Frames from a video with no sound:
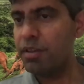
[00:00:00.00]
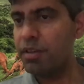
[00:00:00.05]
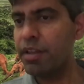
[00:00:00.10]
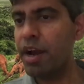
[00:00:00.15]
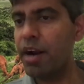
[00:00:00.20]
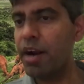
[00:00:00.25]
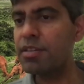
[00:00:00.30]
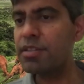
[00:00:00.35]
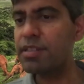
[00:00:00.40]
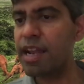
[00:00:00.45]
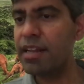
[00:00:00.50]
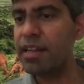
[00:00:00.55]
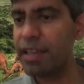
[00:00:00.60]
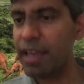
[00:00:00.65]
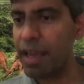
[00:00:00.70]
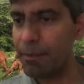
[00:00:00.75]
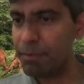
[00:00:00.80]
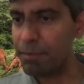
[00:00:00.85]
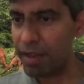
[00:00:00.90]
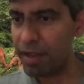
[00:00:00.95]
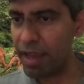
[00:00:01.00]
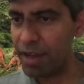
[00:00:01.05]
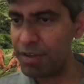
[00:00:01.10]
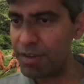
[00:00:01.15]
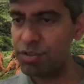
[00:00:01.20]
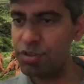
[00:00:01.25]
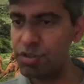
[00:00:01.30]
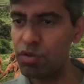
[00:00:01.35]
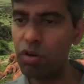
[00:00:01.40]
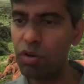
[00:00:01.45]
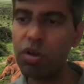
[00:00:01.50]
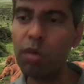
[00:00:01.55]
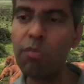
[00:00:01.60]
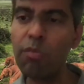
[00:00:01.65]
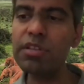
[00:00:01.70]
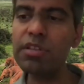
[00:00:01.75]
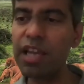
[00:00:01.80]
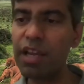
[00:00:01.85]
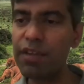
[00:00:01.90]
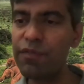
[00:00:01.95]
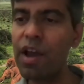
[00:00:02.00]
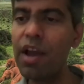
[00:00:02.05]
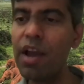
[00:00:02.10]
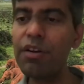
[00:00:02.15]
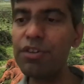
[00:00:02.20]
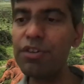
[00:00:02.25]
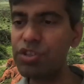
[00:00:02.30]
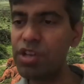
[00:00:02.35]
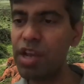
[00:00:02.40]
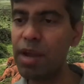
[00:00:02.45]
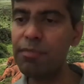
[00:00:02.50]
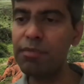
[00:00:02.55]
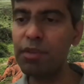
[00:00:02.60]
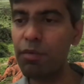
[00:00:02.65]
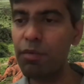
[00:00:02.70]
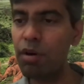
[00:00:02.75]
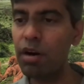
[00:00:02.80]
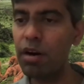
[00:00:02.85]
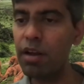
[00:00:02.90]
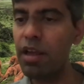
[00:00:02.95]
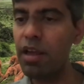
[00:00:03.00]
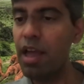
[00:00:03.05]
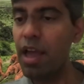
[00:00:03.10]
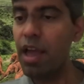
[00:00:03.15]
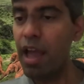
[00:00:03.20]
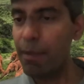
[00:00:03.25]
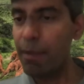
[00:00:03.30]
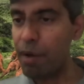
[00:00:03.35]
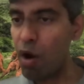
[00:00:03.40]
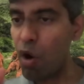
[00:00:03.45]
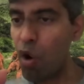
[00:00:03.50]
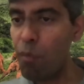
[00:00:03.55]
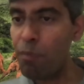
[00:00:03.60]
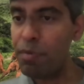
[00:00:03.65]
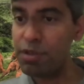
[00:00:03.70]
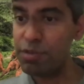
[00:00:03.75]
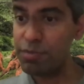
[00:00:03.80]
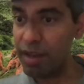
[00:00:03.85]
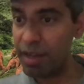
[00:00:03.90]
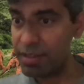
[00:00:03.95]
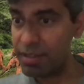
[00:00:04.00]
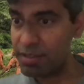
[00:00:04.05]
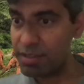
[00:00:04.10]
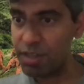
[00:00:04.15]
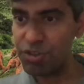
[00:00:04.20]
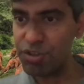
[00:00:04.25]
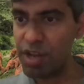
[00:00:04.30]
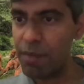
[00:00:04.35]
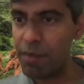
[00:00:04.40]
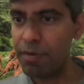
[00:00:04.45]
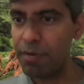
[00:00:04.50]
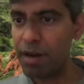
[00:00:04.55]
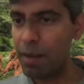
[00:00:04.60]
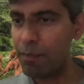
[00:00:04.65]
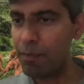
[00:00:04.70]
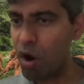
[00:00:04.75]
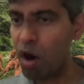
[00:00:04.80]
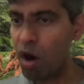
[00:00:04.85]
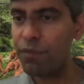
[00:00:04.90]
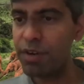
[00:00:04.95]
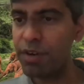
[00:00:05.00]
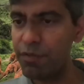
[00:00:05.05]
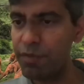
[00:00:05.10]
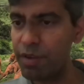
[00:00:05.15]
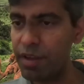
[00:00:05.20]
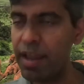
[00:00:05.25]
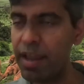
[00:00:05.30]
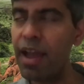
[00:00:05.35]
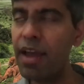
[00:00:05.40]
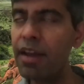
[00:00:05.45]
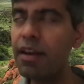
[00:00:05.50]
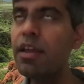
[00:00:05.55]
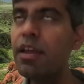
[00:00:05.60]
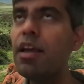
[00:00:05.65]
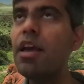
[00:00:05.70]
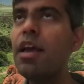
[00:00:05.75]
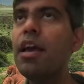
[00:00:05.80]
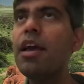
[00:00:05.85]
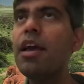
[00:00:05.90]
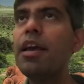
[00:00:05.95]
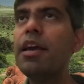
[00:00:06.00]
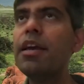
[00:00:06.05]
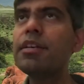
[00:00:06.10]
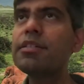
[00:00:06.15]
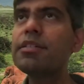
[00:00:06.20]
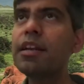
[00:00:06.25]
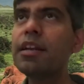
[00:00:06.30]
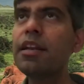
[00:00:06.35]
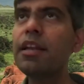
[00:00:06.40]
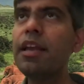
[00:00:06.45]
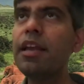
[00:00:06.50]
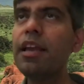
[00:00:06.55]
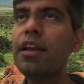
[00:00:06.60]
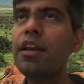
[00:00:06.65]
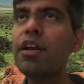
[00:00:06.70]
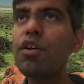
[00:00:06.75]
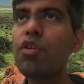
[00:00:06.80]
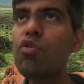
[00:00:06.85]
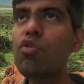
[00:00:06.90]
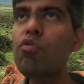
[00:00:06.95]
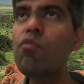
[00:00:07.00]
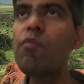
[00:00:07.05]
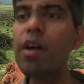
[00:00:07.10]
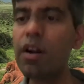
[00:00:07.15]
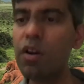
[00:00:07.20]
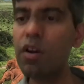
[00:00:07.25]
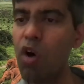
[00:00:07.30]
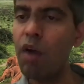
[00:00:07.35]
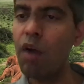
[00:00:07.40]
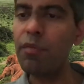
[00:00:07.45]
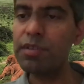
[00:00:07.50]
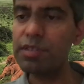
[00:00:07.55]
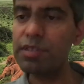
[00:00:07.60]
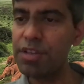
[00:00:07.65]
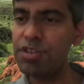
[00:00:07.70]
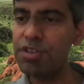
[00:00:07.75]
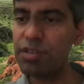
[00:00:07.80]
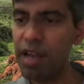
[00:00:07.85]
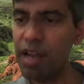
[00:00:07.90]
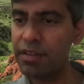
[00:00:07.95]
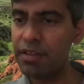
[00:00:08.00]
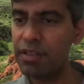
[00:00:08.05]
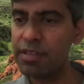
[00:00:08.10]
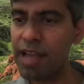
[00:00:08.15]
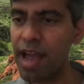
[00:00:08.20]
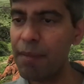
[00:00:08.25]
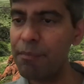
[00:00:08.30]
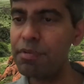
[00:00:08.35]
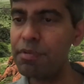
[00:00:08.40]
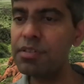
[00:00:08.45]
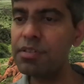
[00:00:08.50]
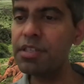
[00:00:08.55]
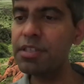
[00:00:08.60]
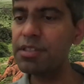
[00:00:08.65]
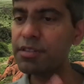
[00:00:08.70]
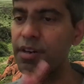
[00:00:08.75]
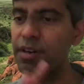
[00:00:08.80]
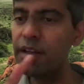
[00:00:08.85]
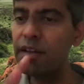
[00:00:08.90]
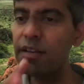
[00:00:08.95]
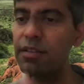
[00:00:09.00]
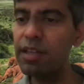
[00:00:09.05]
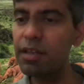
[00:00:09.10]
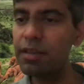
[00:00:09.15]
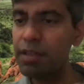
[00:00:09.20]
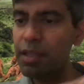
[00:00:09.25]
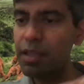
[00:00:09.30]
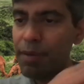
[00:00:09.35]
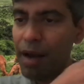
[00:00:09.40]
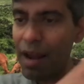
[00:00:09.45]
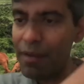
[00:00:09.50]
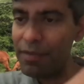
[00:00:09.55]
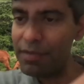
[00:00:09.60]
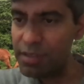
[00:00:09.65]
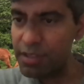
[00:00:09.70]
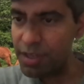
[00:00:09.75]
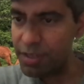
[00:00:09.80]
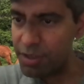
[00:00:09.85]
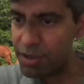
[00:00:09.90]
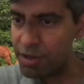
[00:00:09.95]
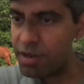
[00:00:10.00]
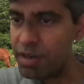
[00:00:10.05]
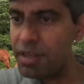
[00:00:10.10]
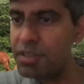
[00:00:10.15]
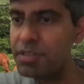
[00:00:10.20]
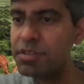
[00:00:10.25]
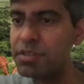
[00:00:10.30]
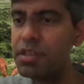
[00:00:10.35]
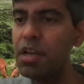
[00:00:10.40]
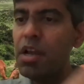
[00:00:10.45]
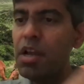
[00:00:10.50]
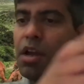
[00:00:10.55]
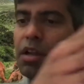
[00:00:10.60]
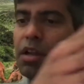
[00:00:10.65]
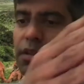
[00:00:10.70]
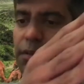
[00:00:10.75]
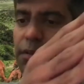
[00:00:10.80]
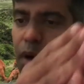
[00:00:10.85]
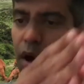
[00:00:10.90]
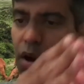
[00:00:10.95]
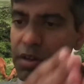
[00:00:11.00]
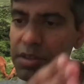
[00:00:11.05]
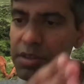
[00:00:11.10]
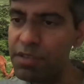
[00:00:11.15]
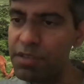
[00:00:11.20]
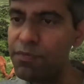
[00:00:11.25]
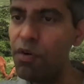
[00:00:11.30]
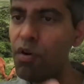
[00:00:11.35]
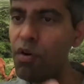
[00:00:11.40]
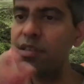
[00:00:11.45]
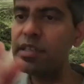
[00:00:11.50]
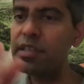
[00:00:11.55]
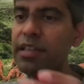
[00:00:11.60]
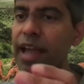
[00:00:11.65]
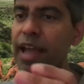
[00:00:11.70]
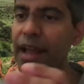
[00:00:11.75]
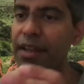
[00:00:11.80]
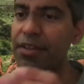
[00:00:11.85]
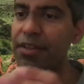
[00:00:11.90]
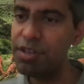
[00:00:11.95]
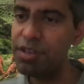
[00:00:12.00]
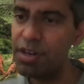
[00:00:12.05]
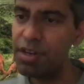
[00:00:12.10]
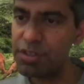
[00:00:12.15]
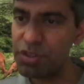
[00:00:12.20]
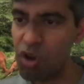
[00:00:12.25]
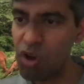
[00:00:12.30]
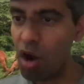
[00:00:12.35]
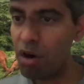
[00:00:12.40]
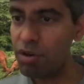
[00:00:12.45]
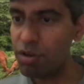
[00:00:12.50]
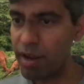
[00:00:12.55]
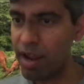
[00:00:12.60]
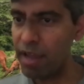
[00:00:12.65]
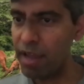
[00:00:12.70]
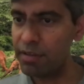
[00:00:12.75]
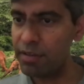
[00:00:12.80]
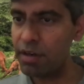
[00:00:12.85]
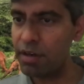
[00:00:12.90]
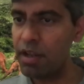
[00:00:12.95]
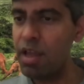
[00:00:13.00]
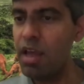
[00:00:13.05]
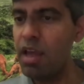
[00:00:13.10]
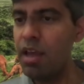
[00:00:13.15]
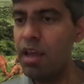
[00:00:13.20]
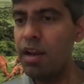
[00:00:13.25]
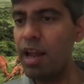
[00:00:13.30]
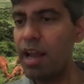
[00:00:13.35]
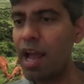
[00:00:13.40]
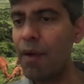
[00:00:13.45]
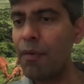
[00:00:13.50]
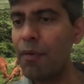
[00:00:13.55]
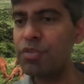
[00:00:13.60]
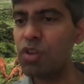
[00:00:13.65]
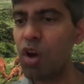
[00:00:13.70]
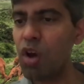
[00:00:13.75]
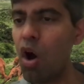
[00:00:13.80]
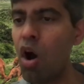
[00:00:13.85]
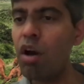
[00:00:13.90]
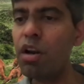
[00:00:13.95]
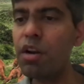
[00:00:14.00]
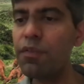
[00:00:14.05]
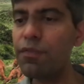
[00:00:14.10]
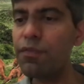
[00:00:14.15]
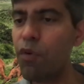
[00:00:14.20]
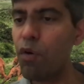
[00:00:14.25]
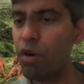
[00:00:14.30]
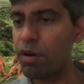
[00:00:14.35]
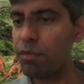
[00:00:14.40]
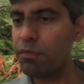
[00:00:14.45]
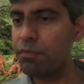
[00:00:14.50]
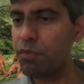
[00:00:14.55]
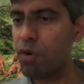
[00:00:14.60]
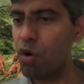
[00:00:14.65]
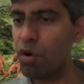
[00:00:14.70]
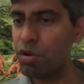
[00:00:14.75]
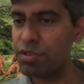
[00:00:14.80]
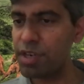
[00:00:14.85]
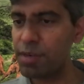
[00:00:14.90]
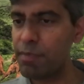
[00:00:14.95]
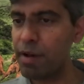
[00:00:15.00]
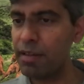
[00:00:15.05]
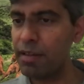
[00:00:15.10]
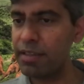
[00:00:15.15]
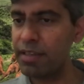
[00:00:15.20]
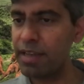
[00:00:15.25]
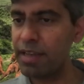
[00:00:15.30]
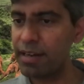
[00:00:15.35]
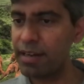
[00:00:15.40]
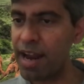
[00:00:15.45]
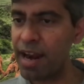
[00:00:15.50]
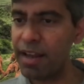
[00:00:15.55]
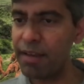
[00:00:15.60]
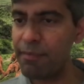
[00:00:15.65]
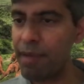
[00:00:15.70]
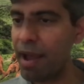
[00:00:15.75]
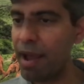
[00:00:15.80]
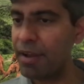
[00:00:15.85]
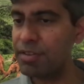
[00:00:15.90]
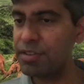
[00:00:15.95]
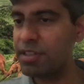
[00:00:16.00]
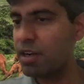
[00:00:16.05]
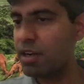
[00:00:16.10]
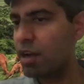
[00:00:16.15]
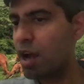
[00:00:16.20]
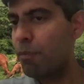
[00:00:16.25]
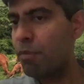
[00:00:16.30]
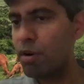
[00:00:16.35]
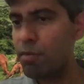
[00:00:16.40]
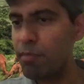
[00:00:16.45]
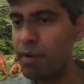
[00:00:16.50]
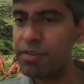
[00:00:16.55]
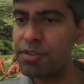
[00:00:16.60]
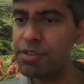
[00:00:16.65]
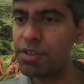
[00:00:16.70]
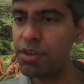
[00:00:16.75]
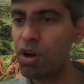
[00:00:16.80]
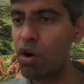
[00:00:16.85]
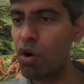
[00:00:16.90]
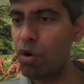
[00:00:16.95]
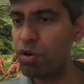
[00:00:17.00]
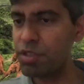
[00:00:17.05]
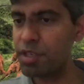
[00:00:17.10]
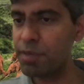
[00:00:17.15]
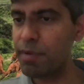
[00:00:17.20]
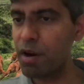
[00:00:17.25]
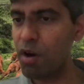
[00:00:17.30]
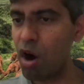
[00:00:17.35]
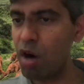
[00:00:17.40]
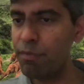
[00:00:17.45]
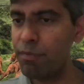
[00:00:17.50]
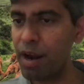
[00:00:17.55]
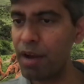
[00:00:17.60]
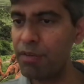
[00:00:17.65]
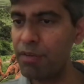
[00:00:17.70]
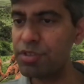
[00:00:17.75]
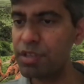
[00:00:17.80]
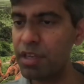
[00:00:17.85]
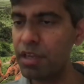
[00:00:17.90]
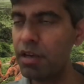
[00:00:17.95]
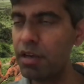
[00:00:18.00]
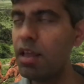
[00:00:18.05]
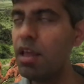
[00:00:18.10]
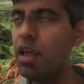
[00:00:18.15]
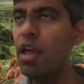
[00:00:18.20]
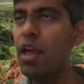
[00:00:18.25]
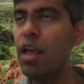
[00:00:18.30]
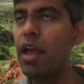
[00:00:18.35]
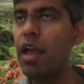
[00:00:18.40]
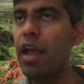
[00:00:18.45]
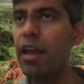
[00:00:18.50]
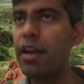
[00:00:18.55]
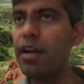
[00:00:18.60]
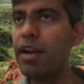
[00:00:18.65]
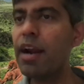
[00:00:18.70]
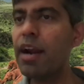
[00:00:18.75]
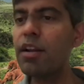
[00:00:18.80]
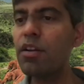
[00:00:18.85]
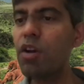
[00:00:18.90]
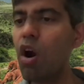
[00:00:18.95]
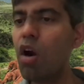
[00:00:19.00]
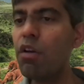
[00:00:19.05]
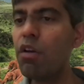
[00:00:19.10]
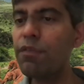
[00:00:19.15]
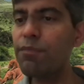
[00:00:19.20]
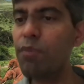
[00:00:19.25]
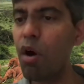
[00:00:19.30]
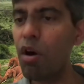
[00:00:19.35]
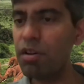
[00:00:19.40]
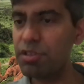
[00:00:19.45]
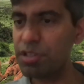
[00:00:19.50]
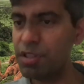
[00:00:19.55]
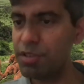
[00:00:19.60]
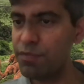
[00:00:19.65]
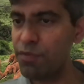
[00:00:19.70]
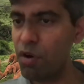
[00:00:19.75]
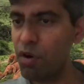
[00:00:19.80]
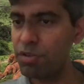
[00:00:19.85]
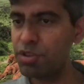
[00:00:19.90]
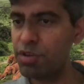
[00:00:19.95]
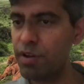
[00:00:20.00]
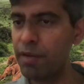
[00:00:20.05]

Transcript: They understand the implications. So it's almost like if I could shape the world, and my hope is we can still shape it, and I'm confident we can, is that in a room where a conversation like this happens, it's critical that the privacy attorneys, the policy folks, and the engineers talk together. Like I was on a forum hosted by the Atlantic magazine a couple of months ago, hosted by Ron Brownstein, and it had a lot of policy folks.